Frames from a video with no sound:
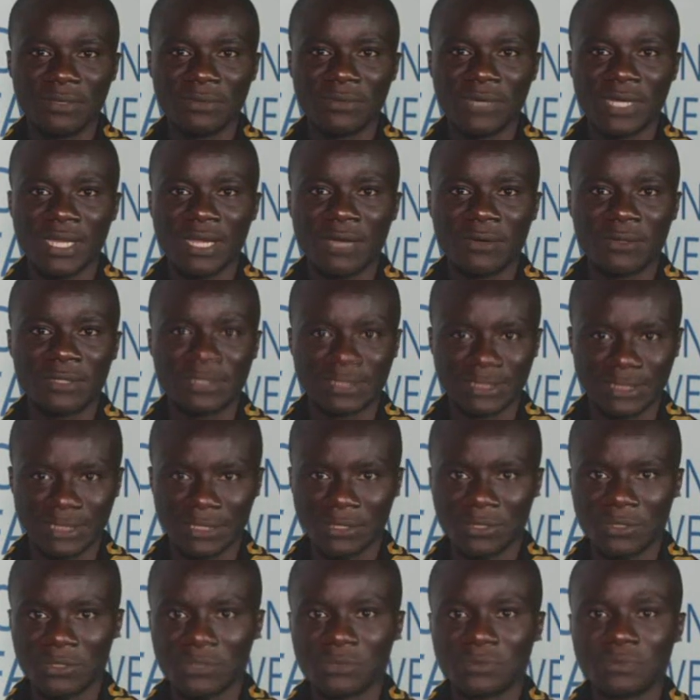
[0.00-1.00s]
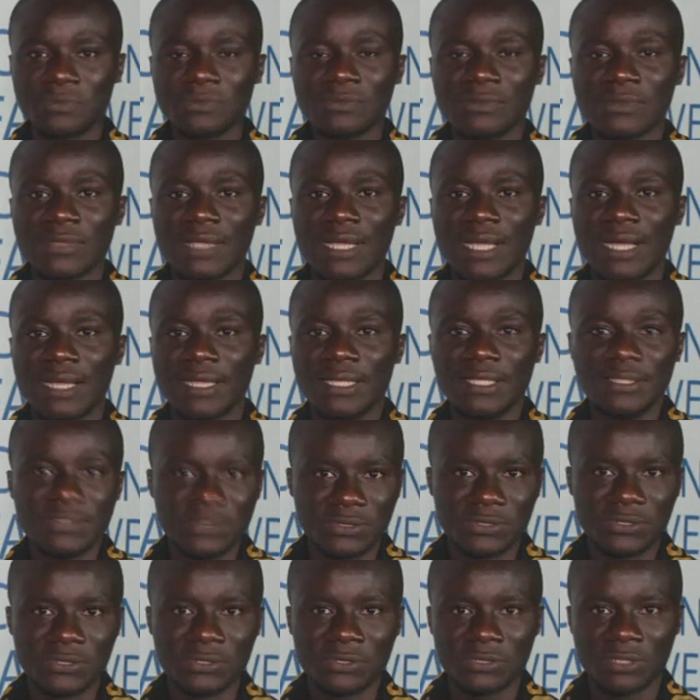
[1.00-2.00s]
V when I was still at the
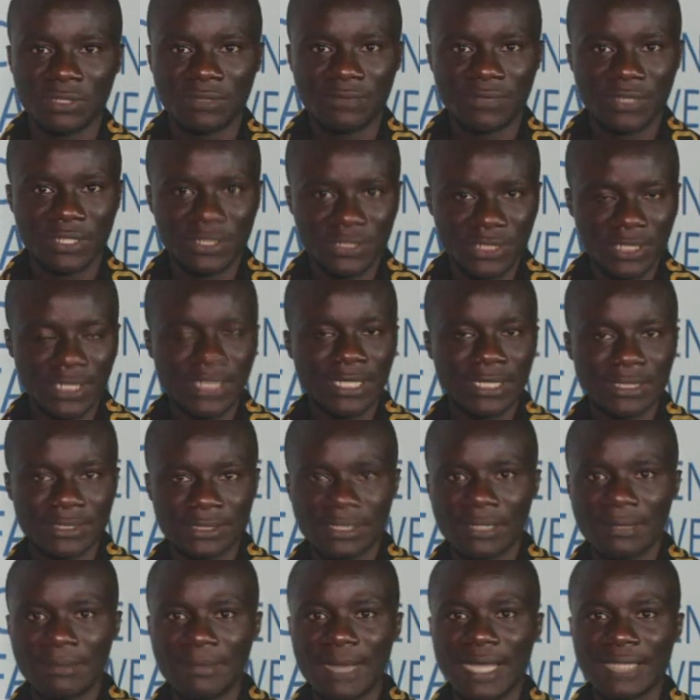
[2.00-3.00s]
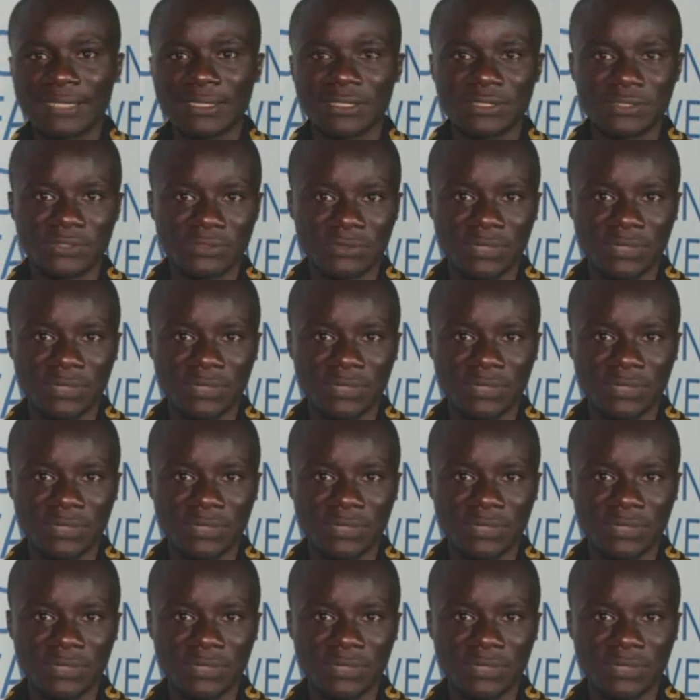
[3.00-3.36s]
Institute of Journalism as a